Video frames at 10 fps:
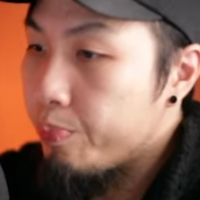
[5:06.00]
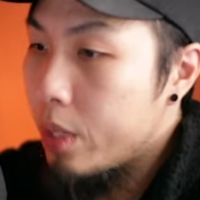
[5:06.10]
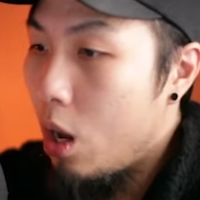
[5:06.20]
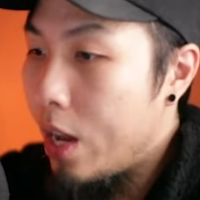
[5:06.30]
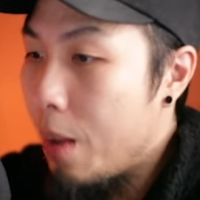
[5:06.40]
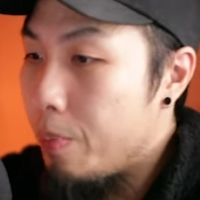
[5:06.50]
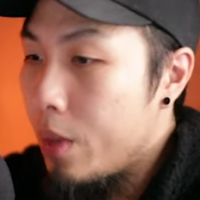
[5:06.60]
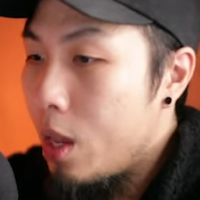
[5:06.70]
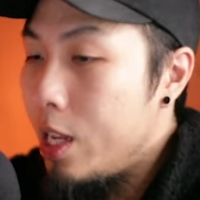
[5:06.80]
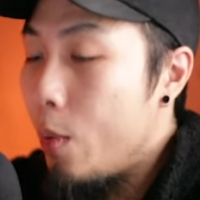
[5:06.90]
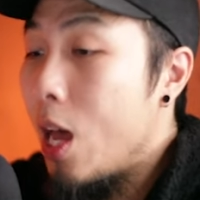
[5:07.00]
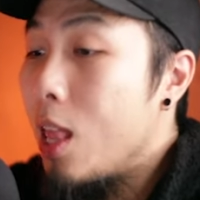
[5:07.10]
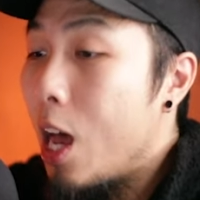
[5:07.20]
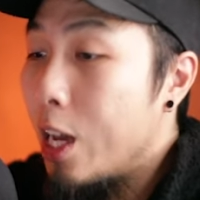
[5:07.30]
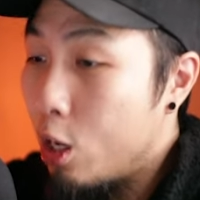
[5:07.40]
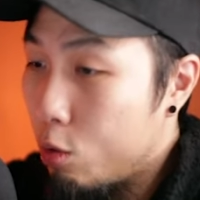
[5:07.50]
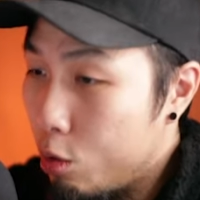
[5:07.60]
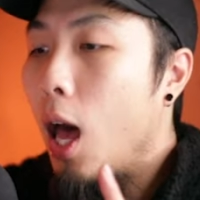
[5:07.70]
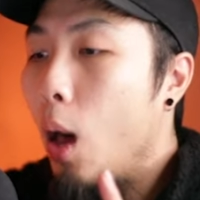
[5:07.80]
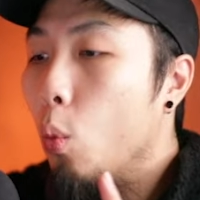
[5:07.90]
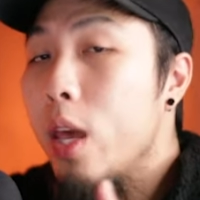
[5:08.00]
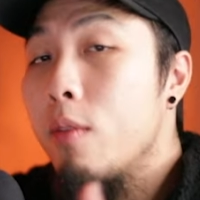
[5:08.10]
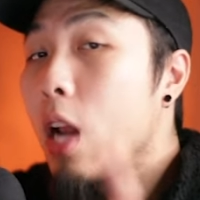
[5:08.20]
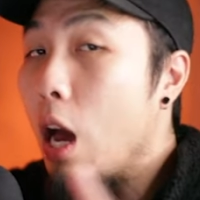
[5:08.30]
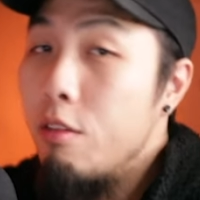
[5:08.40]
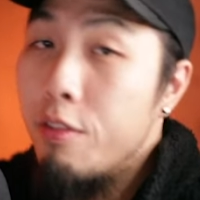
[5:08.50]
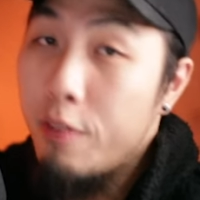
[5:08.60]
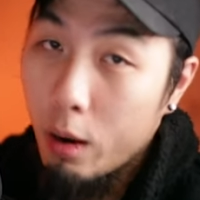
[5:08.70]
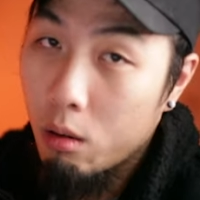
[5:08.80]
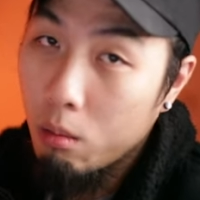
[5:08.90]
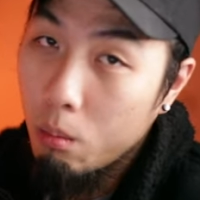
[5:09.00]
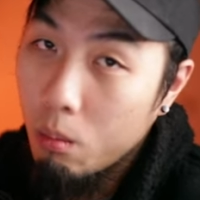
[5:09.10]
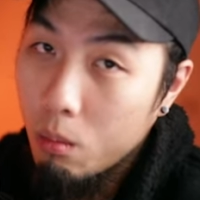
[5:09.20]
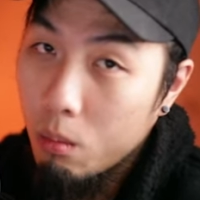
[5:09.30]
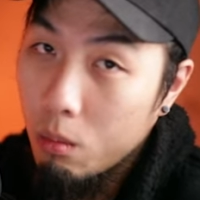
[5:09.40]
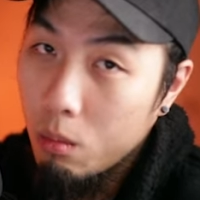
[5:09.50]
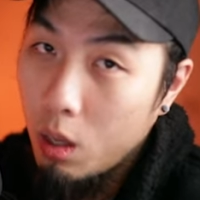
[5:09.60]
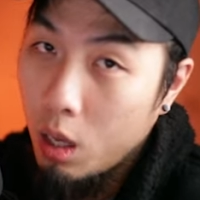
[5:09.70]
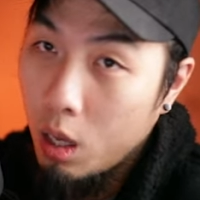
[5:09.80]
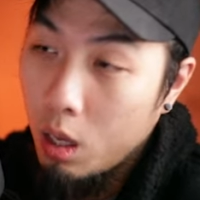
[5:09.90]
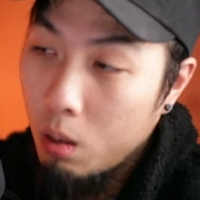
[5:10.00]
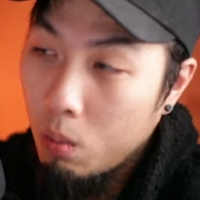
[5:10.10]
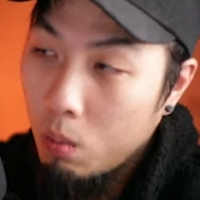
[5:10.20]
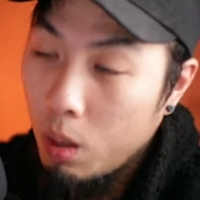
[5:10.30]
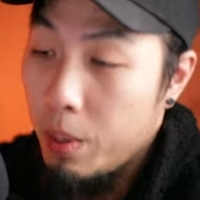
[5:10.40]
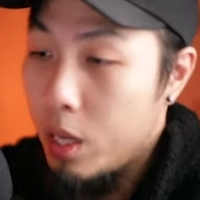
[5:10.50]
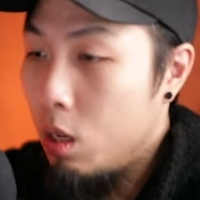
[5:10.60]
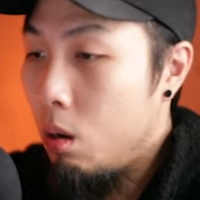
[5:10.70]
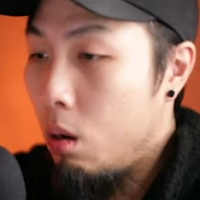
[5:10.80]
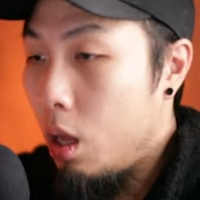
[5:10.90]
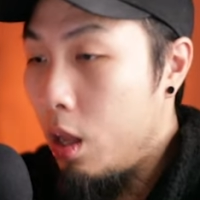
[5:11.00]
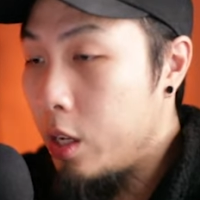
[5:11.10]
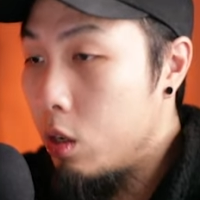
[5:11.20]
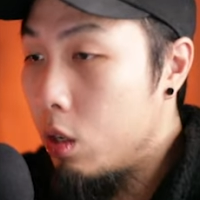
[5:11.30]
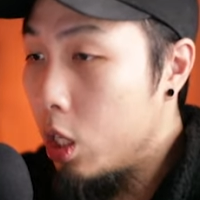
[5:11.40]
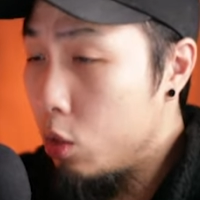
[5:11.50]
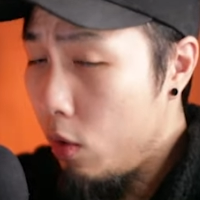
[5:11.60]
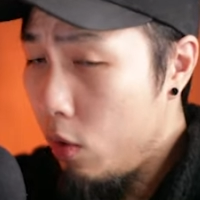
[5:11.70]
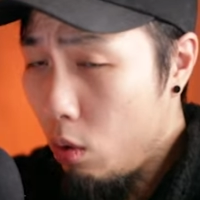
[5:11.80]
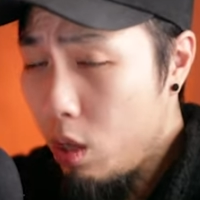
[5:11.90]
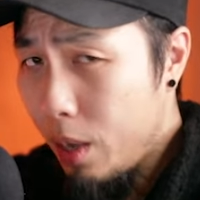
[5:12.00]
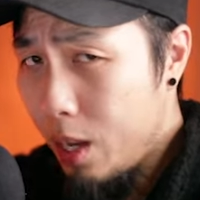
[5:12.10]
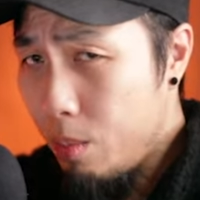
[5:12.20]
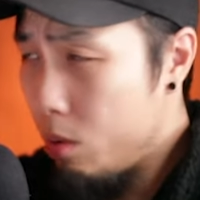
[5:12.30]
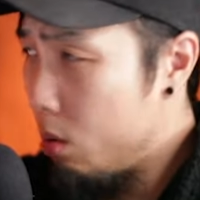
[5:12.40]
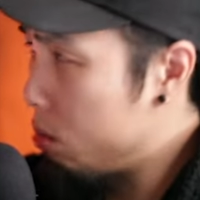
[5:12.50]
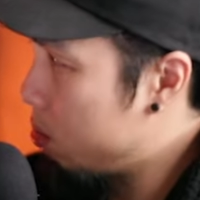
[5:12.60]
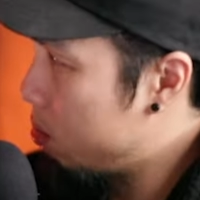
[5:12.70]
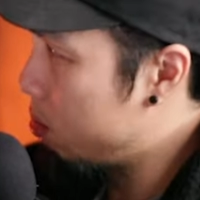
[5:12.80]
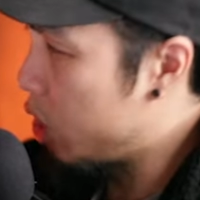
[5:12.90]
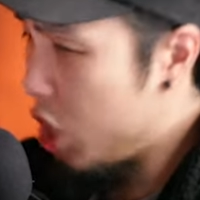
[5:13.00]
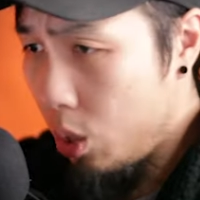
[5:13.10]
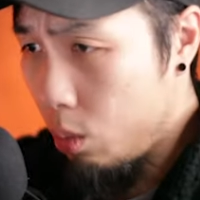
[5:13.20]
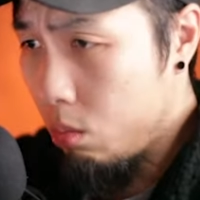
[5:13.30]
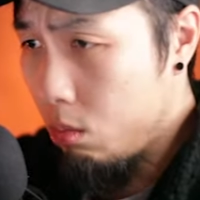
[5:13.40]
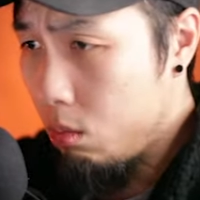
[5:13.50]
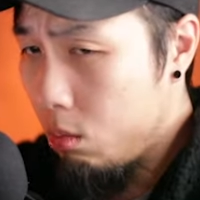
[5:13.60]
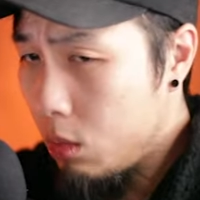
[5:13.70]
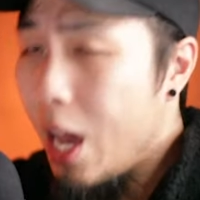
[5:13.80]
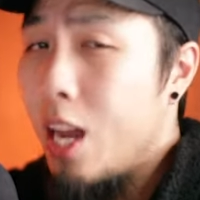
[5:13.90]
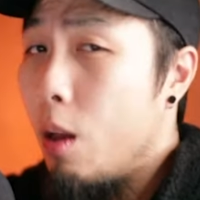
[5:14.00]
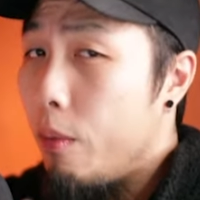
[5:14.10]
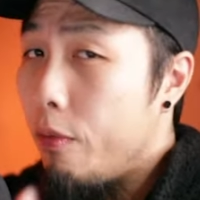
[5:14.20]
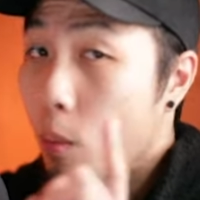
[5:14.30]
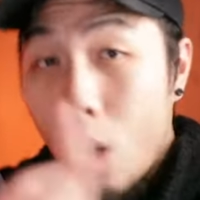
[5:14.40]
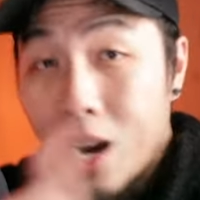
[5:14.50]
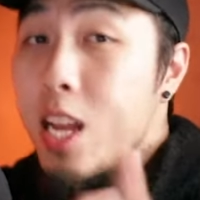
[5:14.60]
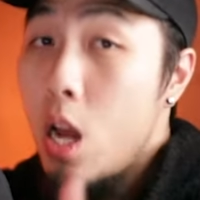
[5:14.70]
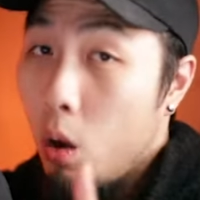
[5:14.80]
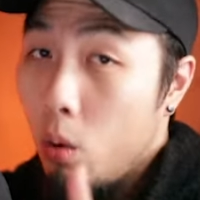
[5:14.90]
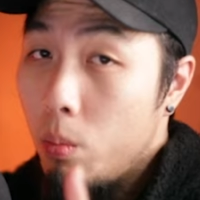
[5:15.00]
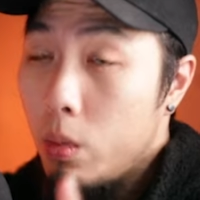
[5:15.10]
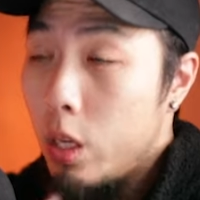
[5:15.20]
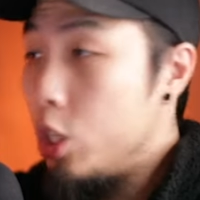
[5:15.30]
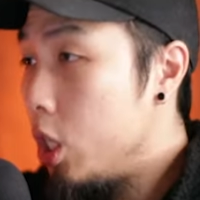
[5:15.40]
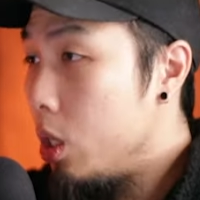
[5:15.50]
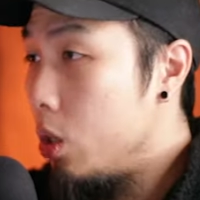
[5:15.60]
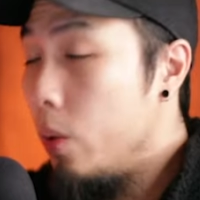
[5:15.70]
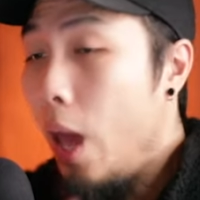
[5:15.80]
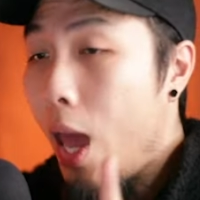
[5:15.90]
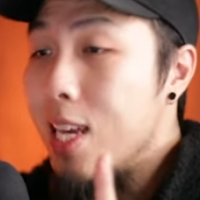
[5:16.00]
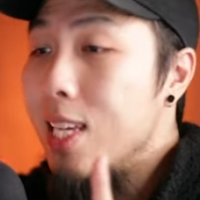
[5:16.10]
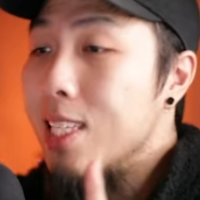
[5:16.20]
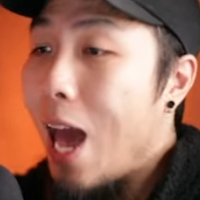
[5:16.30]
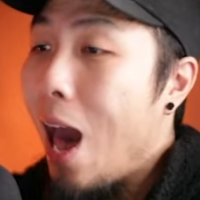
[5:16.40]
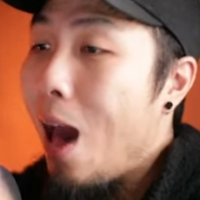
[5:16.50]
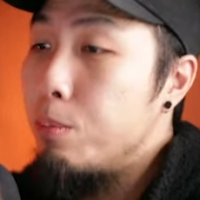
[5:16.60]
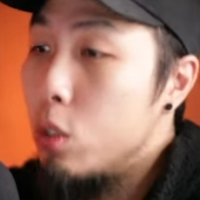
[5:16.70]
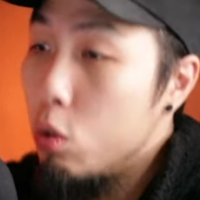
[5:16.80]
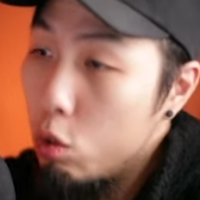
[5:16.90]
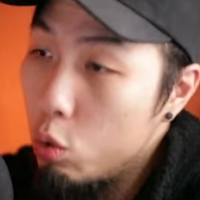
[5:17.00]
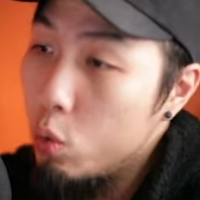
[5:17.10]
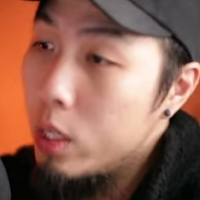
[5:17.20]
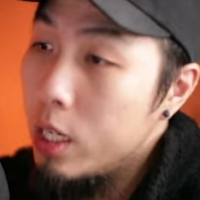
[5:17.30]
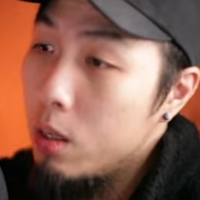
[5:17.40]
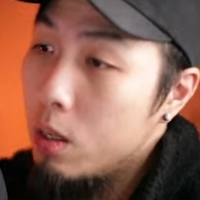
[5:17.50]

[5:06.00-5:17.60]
Okay. Now we got Lagiacrus. We have an unfair uh, opinion on Lagiacrus because we've only played him through G U. G U, yeah. And I, from what I know, in G U, he is absolutely